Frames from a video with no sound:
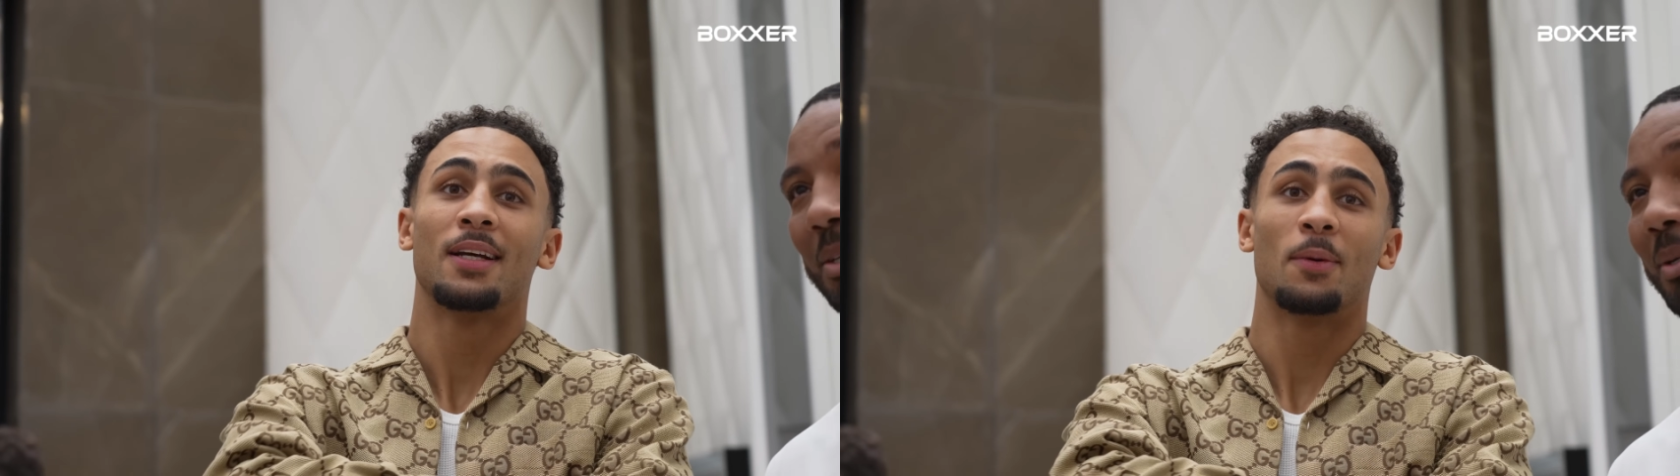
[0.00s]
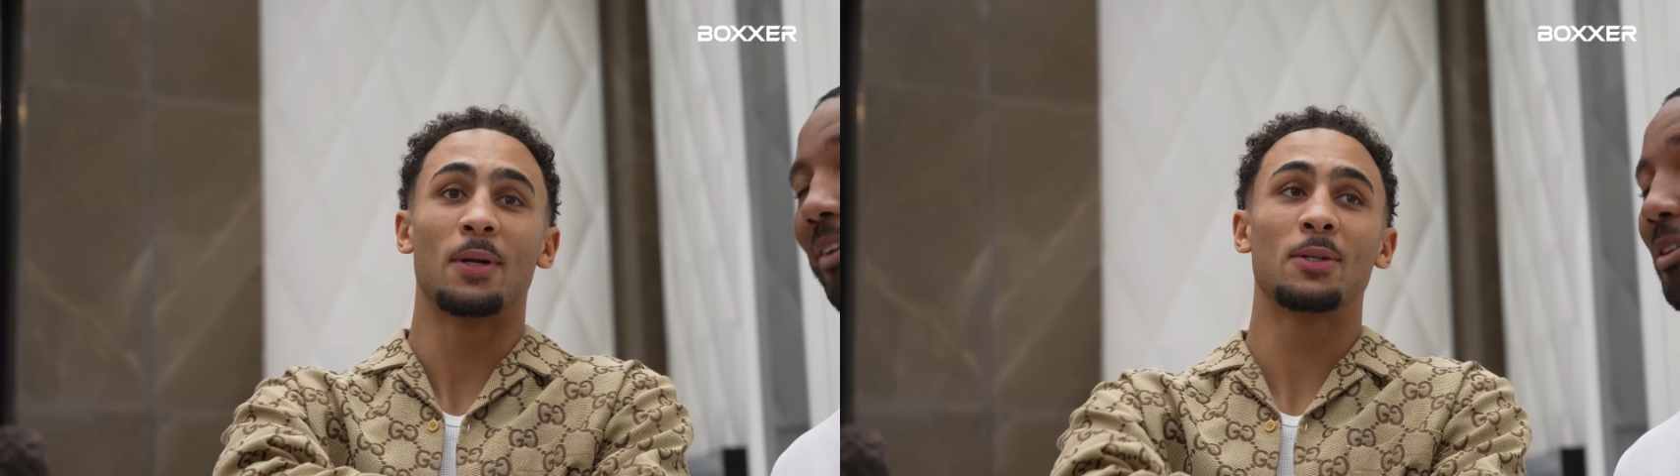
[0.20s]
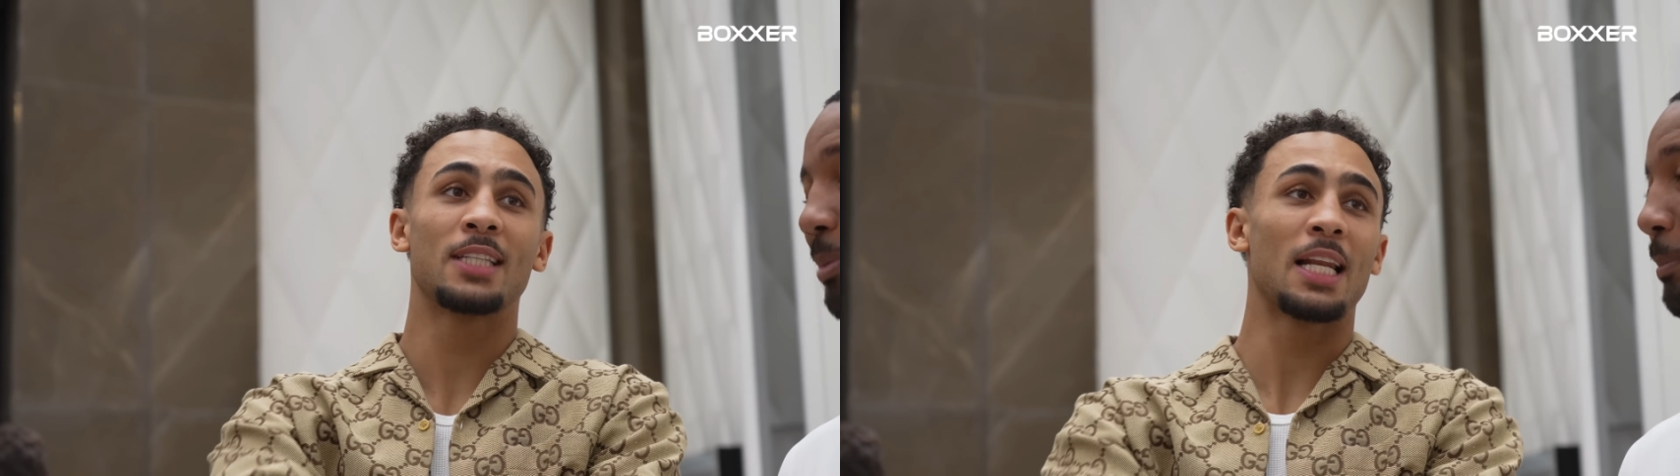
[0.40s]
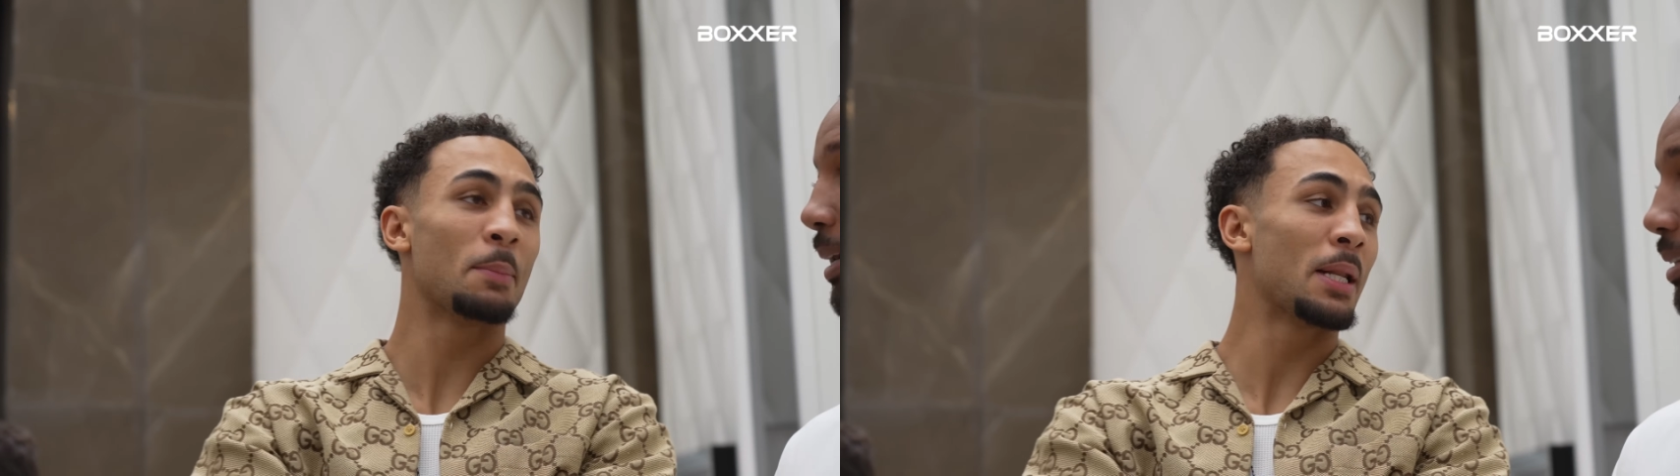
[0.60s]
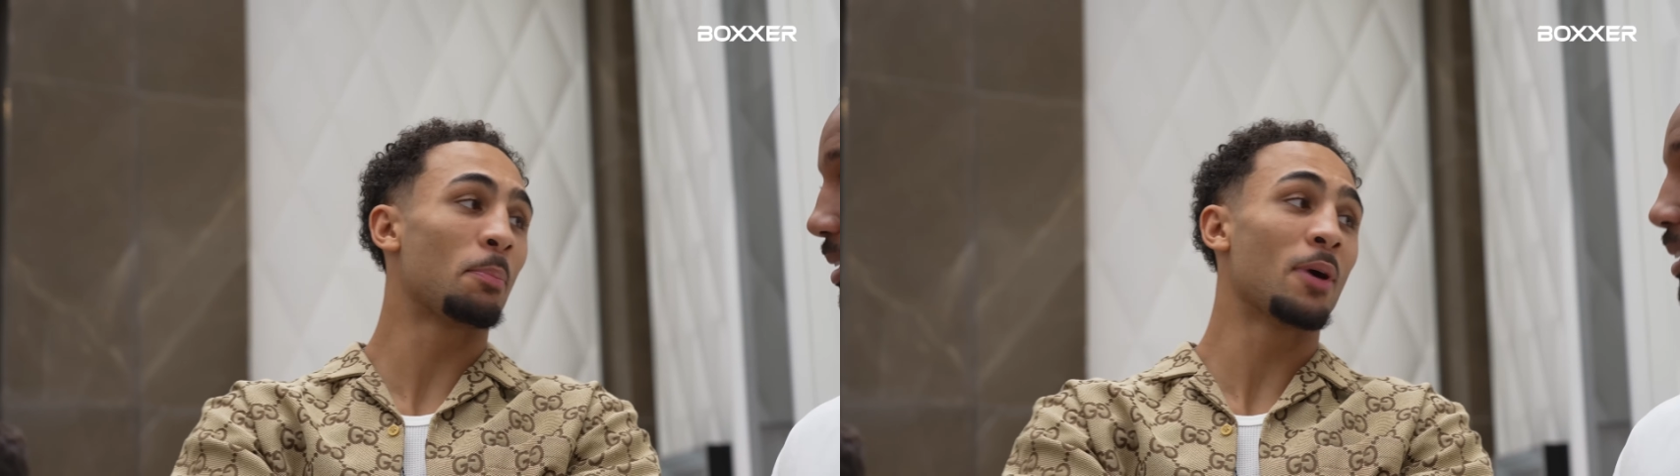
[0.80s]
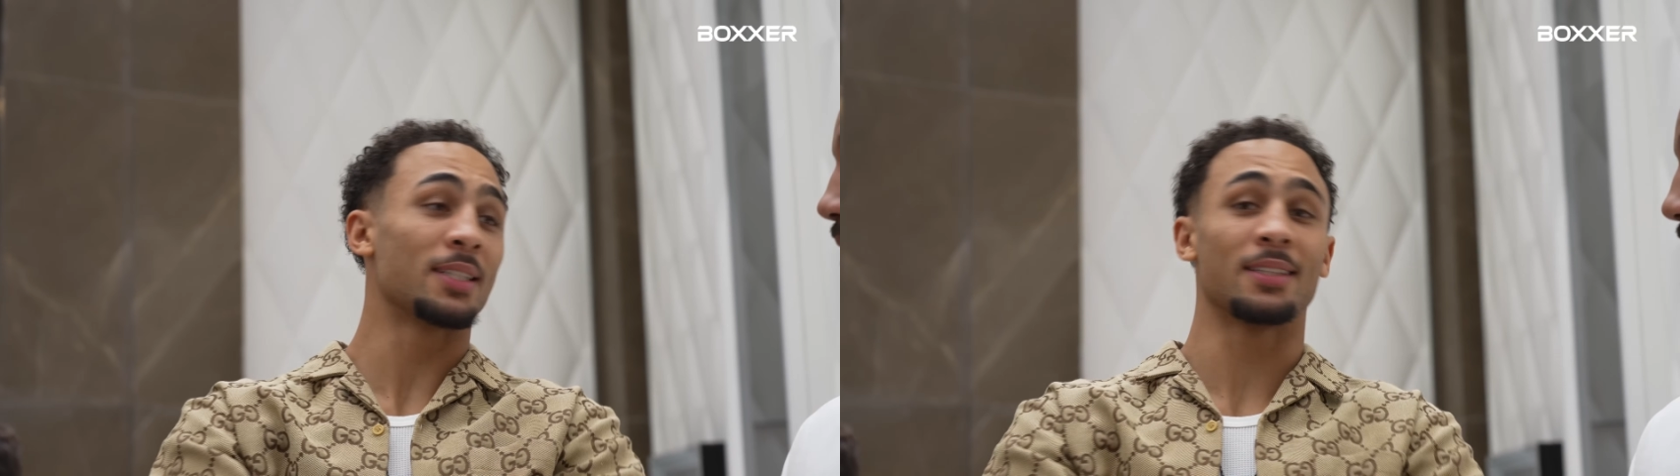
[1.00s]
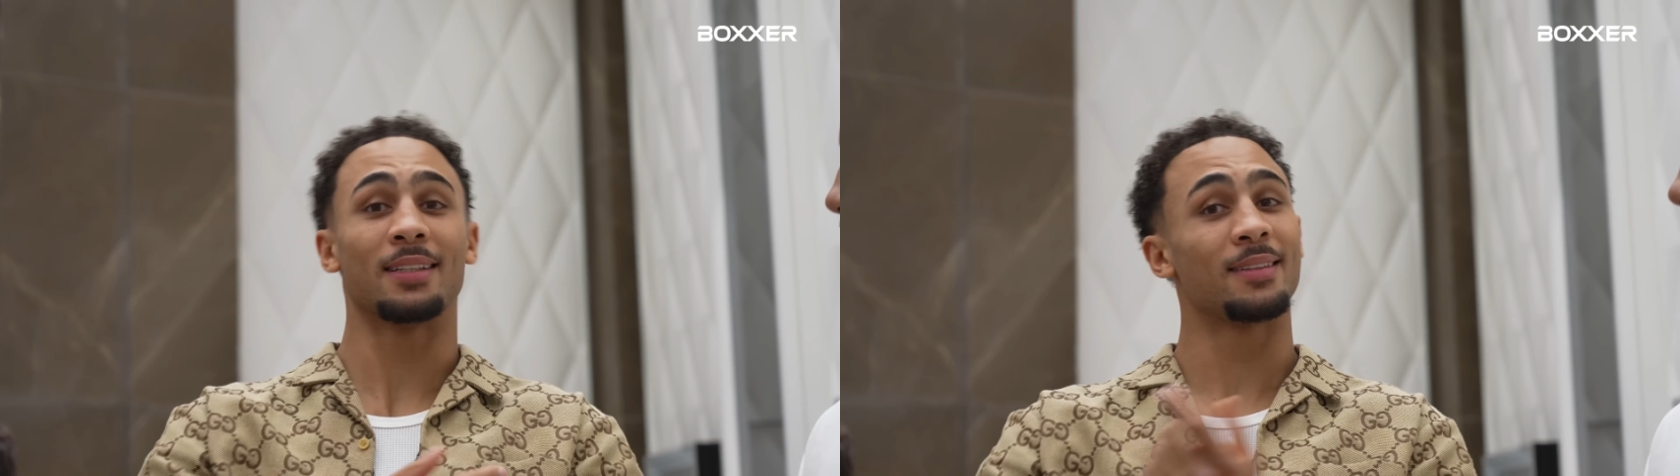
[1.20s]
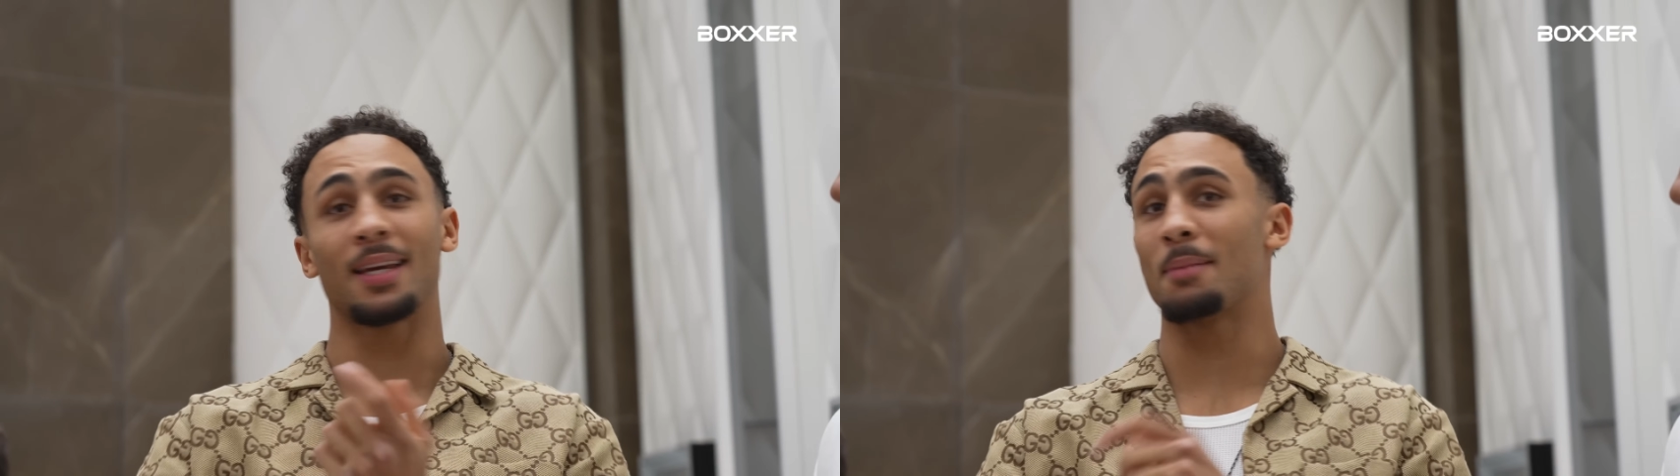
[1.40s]
When they're telling me the price, I
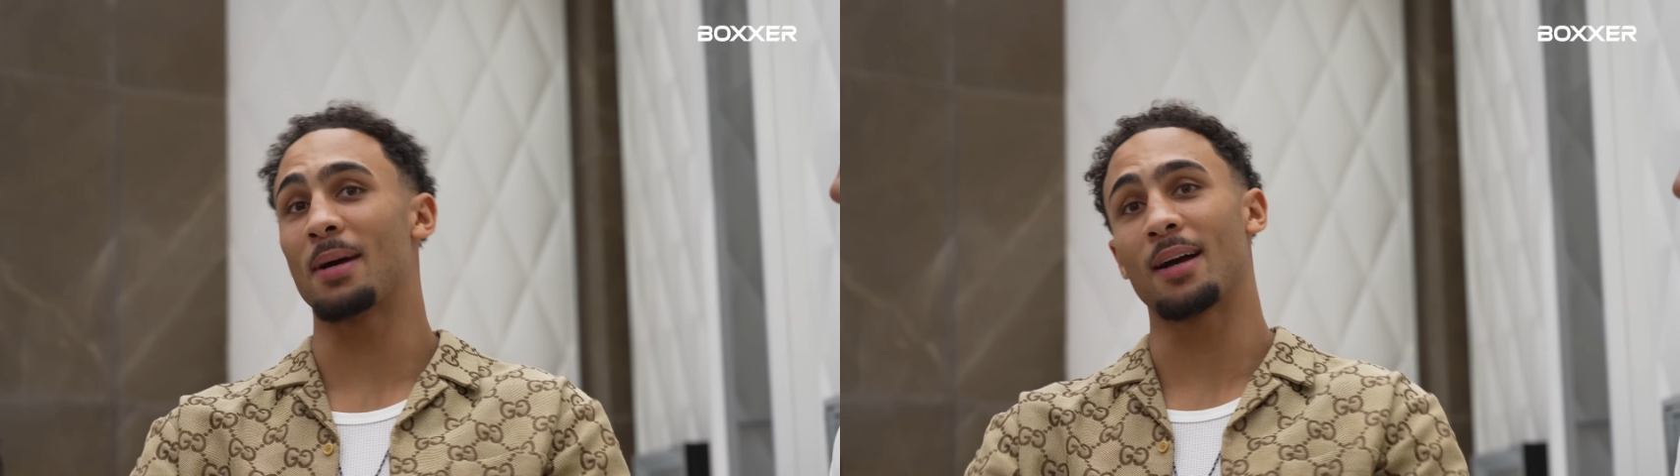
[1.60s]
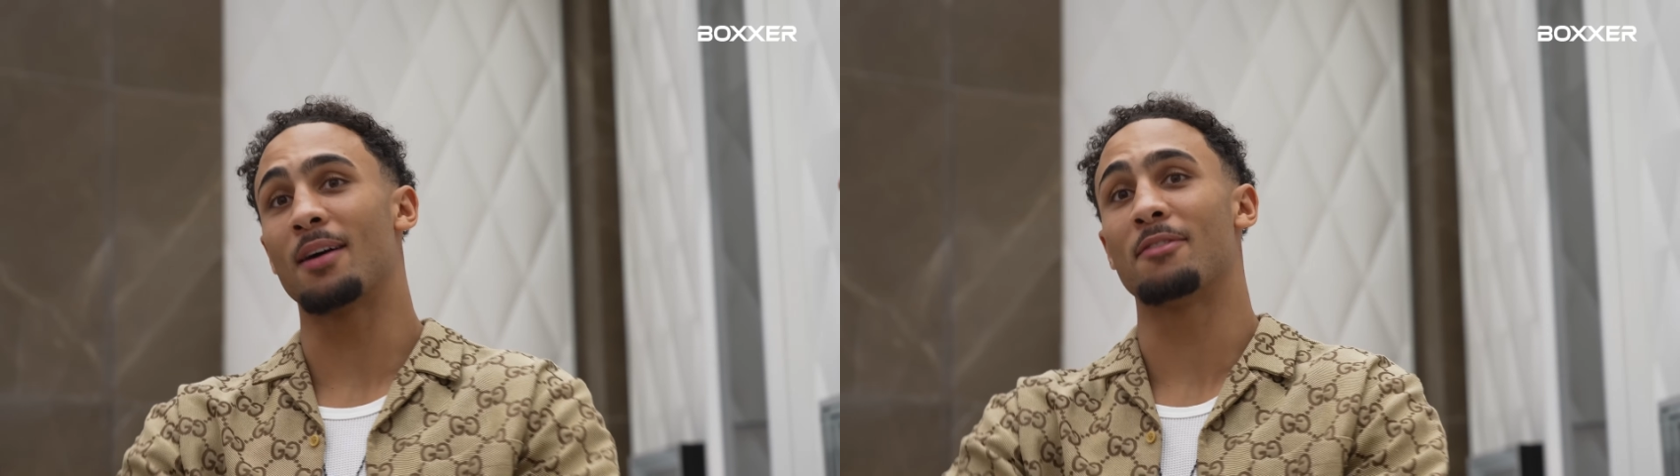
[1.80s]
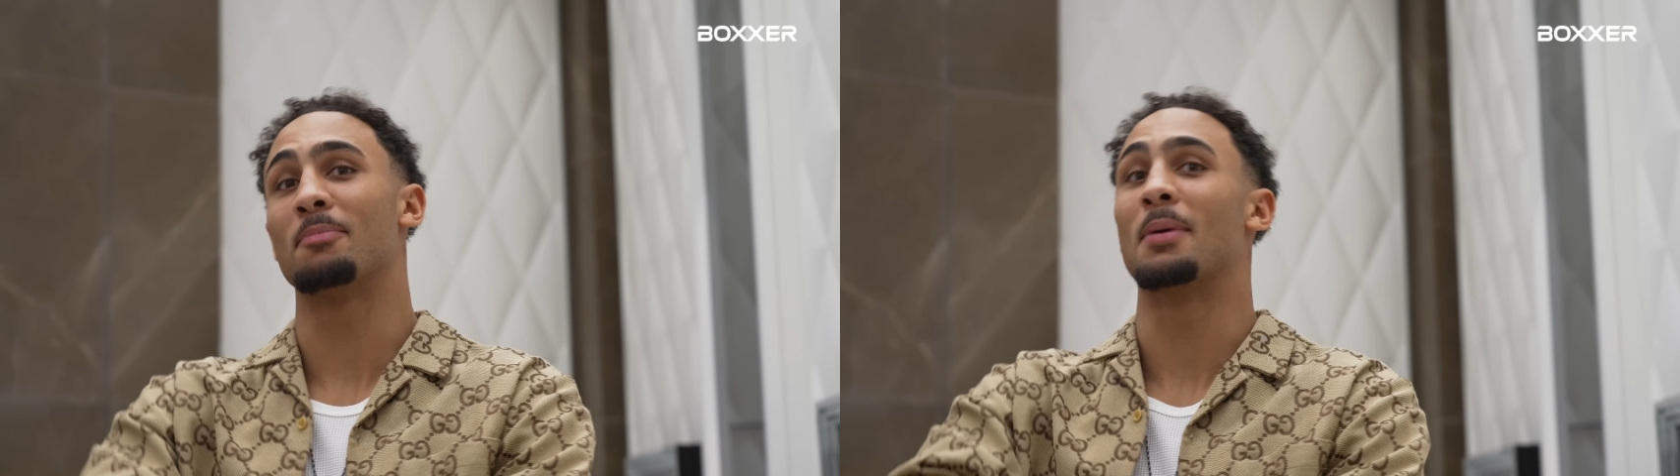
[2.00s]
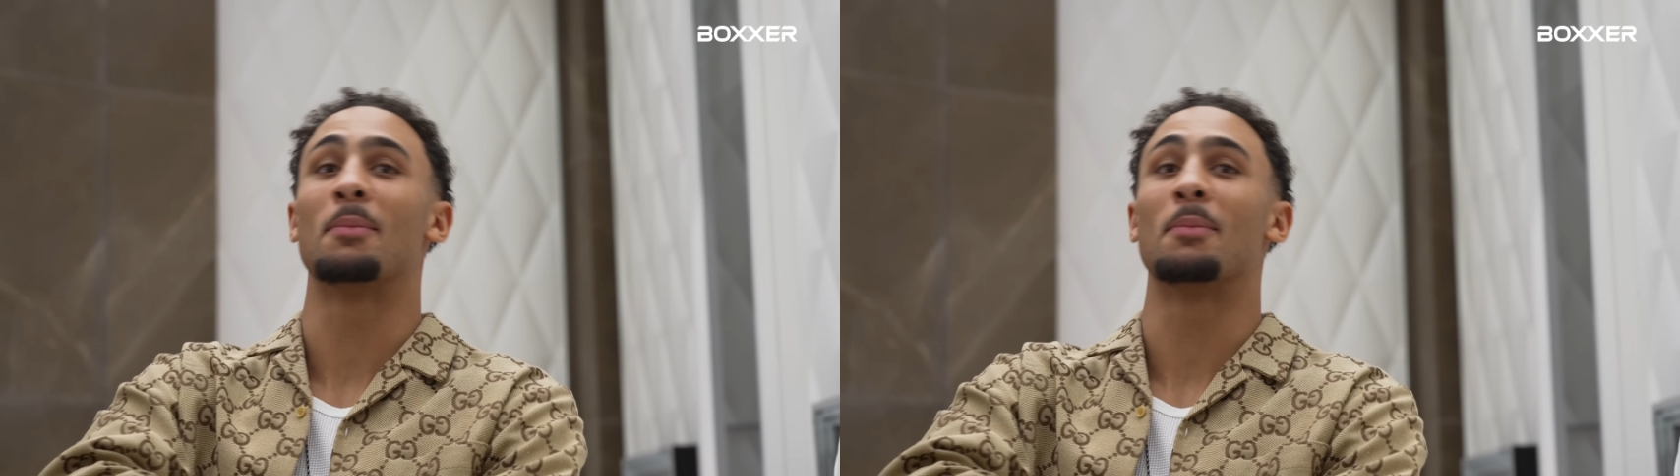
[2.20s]
said, take it back off now,